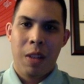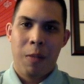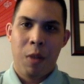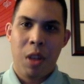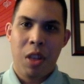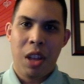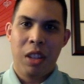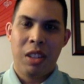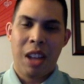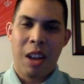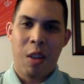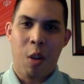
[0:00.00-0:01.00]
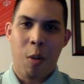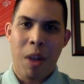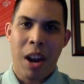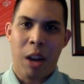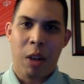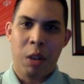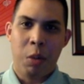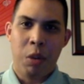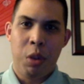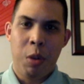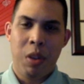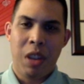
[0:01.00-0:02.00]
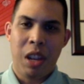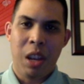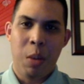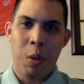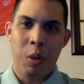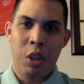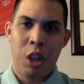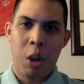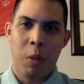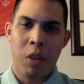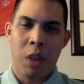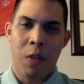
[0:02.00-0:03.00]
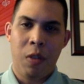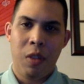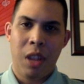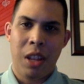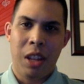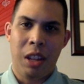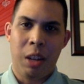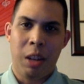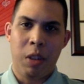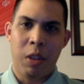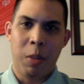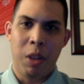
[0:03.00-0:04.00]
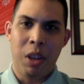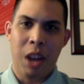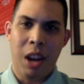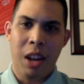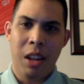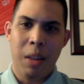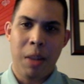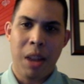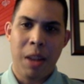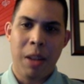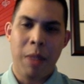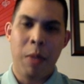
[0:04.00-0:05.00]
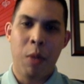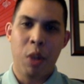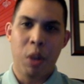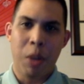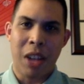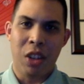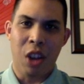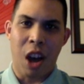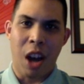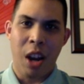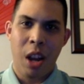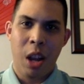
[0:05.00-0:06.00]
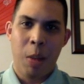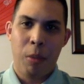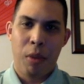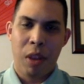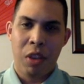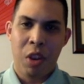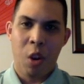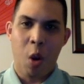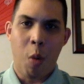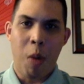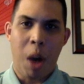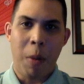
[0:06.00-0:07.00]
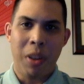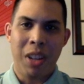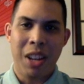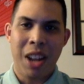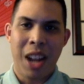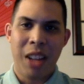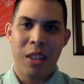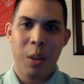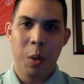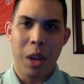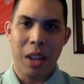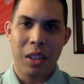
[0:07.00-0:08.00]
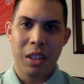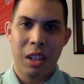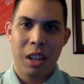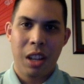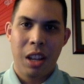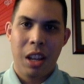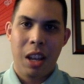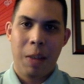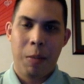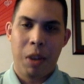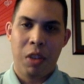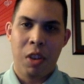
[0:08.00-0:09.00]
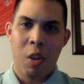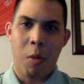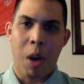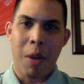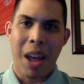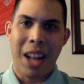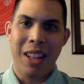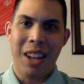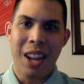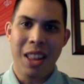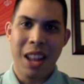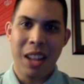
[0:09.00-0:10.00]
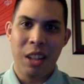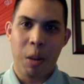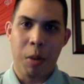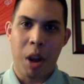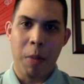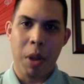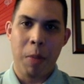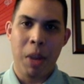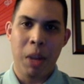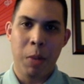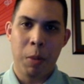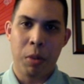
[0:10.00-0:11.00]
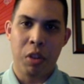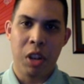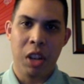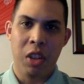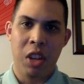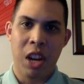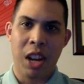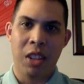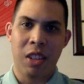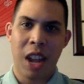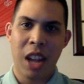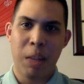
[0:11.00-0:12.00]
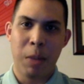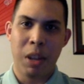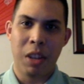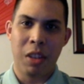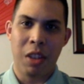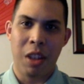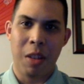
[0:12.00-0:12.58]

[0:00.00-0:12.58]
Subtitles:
One of the things that Antichrist will do is that he will show himself and declare himself to be God and demand that he be worshipped as God. President Obama did not do this. If President Obama had done this, there would probably been impeachment proceedings in the United States because